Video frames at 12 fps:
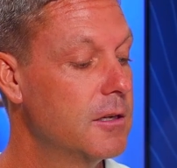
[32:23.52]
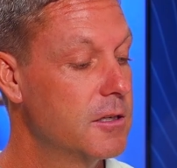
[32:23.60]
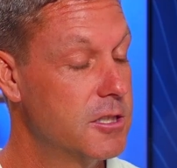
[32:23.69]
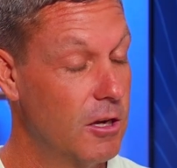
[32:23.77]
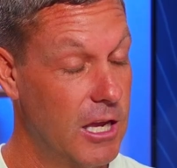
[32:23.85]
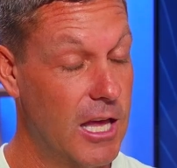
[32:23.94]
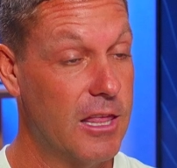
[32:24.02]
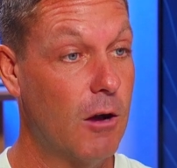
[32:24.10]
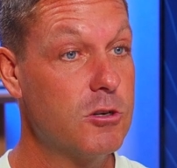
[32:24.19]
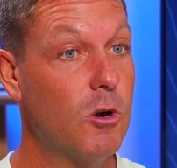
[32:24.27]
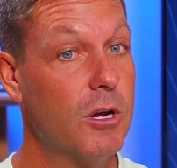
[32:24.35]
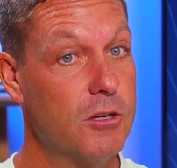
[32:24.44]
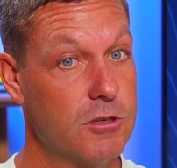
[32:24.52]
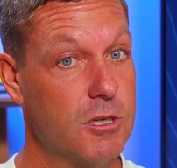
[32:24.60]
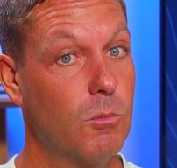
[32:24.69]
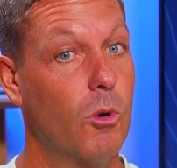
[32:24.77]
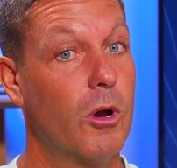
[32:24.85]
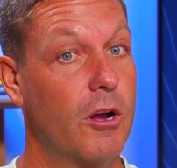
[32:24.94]
So, yeah, they'll try and do
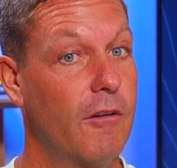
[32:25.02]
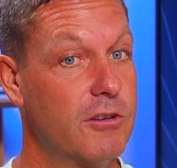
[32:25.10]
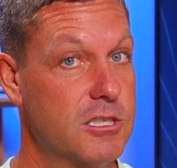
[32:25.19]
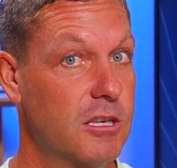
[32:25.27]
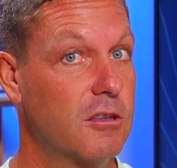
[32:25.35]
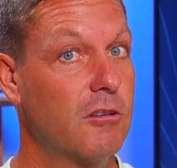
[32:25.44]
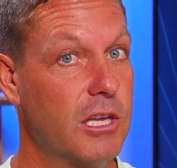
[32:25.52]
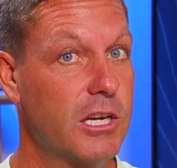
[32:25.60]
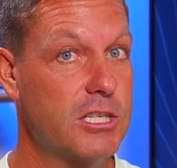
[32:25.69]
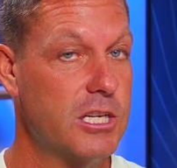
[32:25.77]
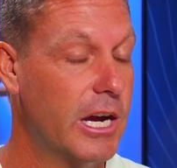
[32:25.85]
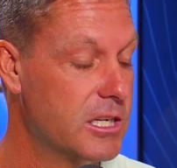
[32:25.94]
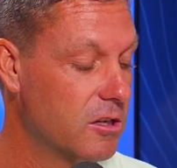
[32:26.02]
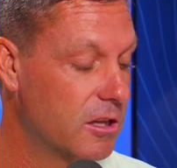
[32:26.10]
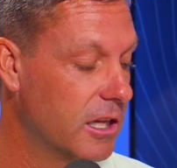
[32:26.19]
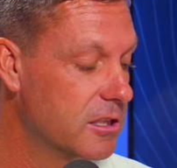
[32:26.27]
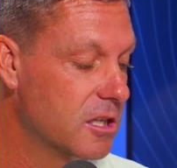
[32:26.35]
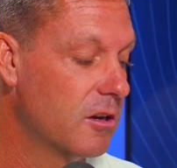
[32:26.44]
some work, obviously, through the exchange, I
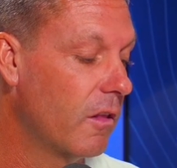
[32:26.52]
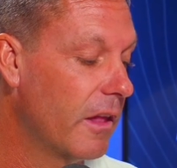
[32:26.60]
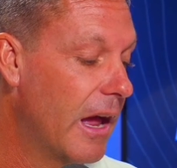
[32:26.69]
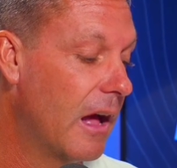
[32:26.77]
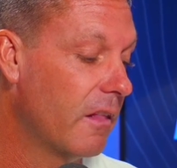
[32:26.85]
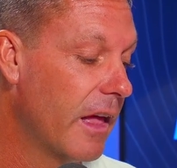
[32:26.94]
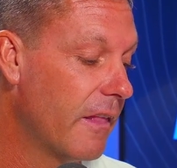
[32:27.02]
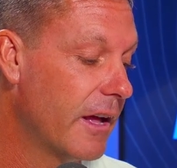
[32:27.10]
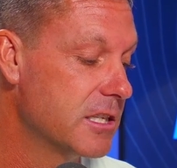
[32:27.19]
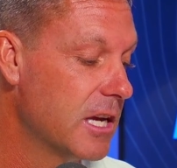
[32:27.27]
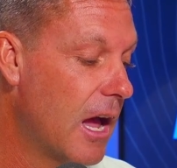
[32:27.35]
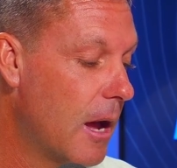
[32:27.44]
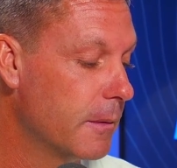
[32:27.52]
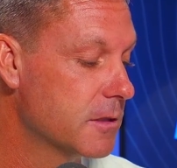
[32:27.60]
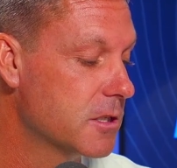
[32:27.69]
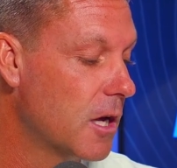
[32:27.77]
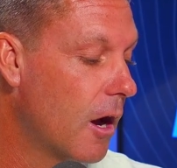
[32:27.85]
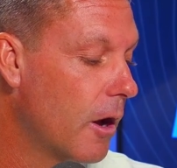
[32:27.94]
think, to not allow that to
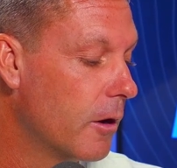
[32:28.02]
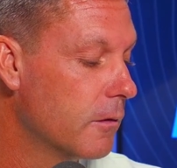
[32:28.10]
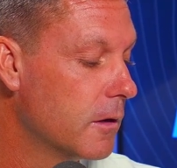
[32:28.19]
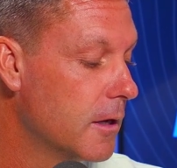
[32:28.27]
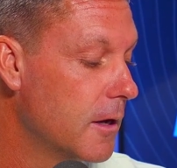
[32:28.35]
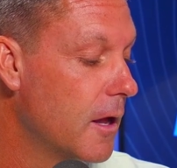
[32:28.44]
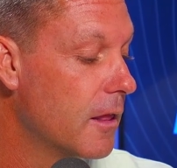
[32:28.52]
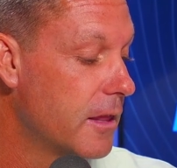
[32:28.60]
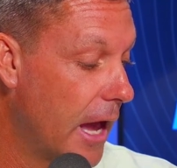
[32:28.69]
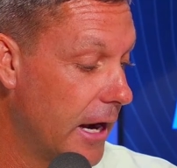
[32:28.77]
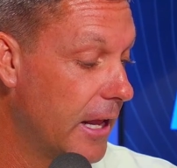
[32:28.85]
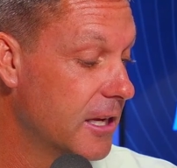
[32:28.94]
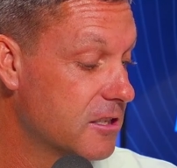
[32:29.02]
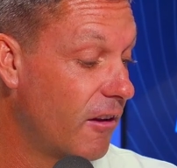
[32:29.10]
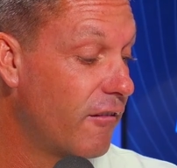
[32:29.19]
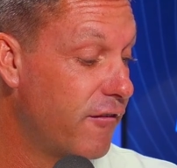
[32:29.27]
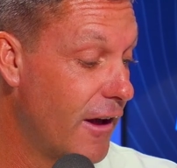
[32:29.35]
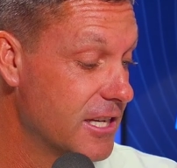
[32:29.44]
happen. So that is
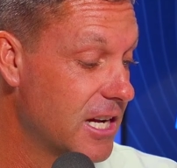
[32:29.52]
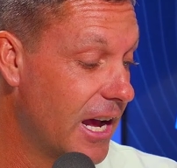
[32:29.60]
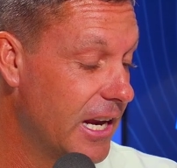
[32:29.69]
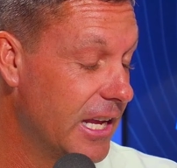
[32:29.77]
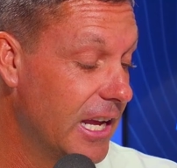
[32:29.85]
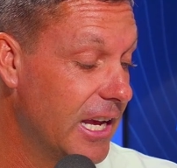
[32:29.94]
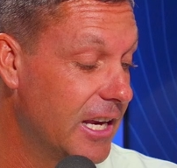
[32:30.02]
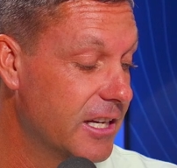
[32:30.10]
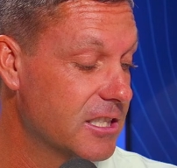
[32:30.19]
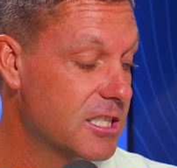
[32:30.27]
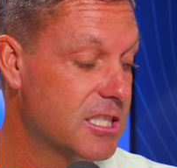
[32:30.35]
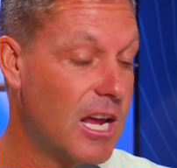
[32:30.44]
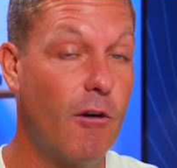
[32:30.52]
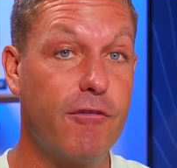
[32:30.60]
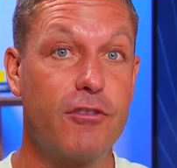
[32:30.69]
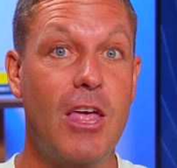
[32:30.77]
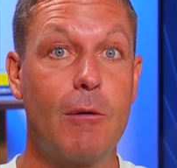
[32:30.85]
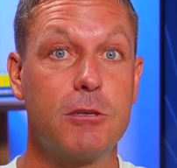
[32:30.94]
fascinating in
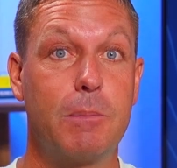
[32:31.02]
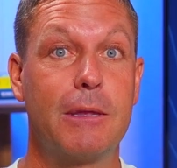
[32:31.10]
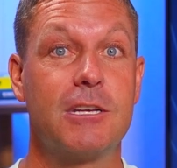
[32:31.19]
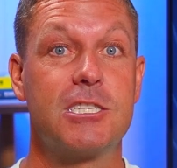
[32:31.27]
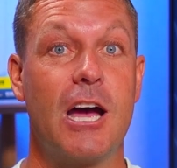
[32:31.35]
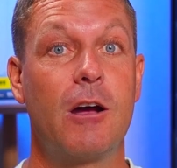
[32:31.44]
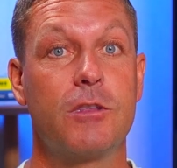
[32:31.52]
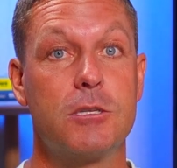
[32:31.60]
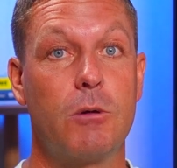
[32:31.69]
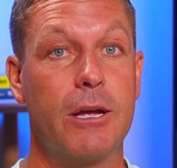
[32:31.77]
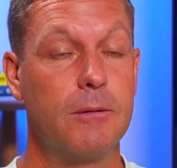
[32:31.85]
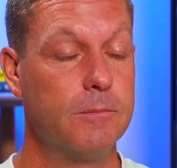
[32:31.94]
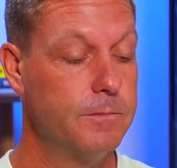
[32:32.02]
itself. That was Pin the Tail this week.